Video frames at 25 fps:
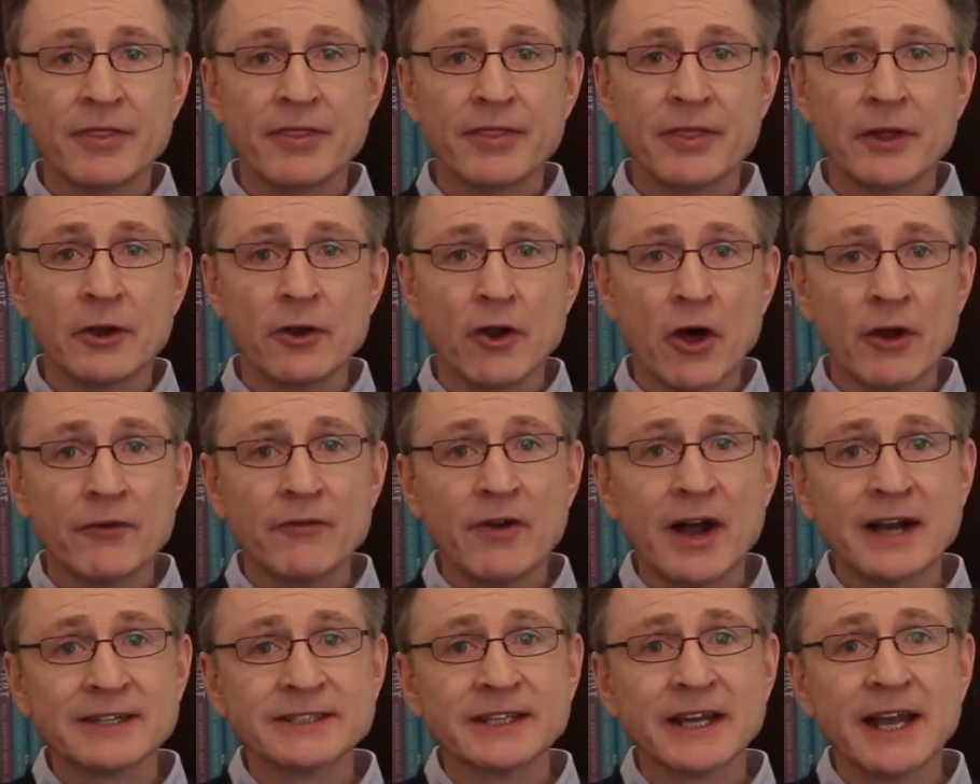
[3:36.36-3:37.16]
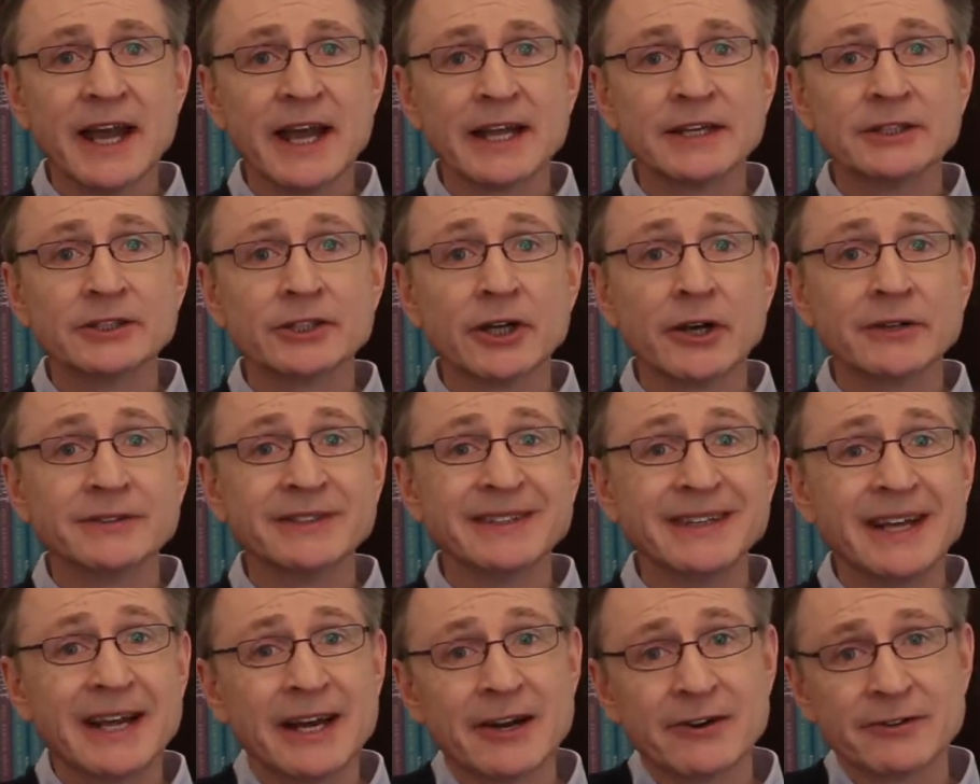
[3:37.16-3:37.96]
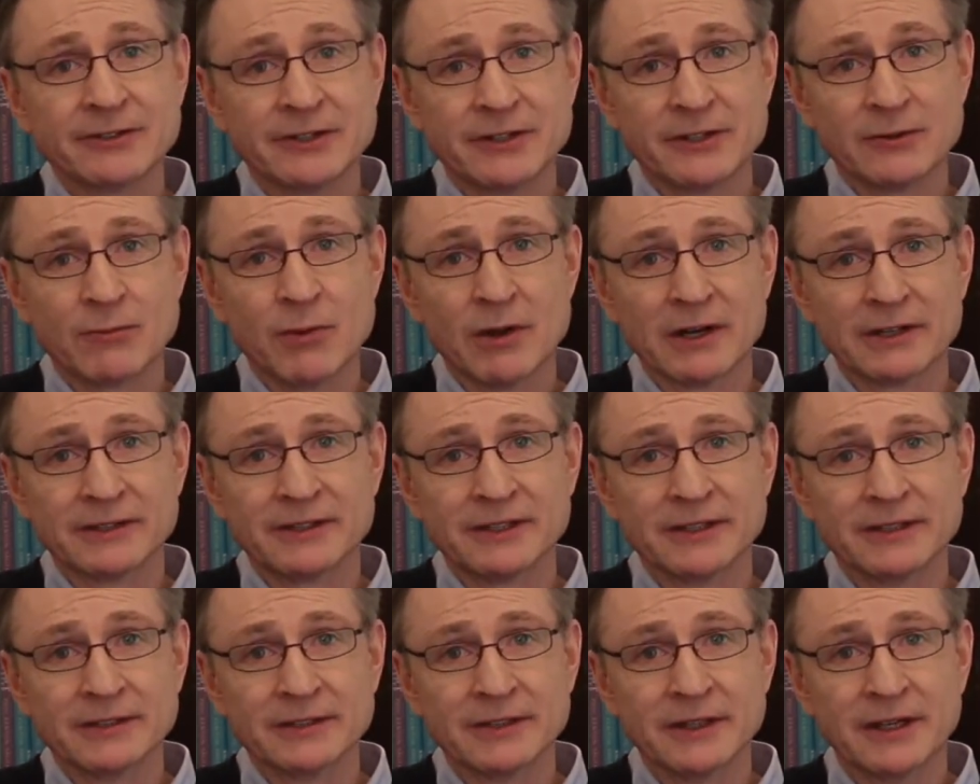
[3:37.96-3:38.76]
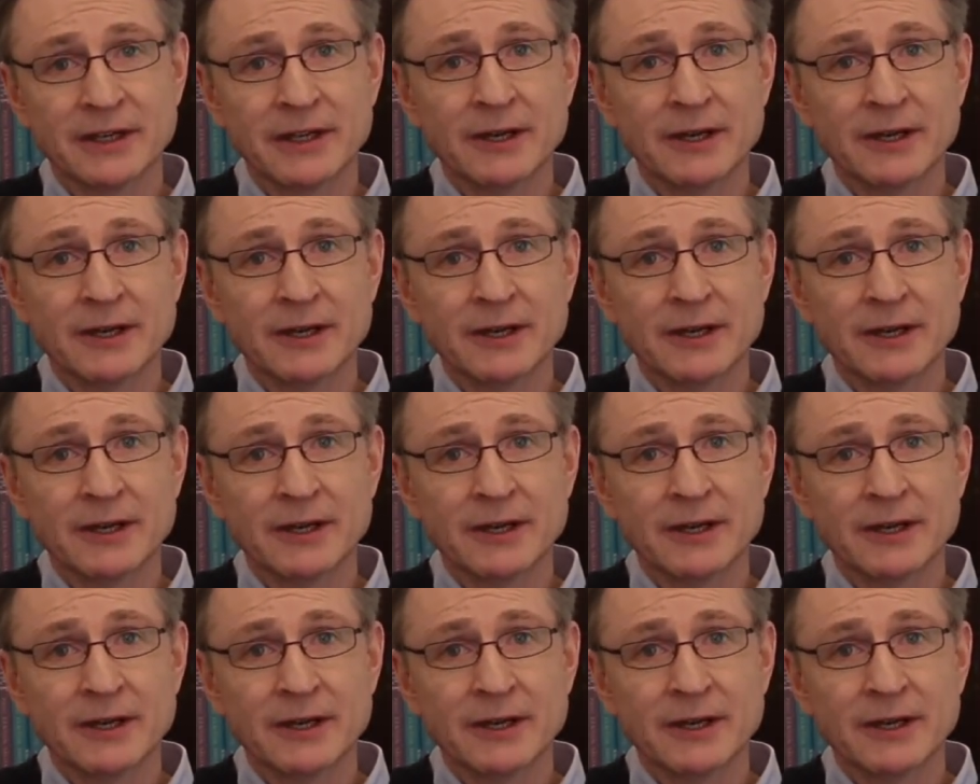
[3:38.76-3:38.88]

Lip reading: the non-writing hand shows inherited qualities,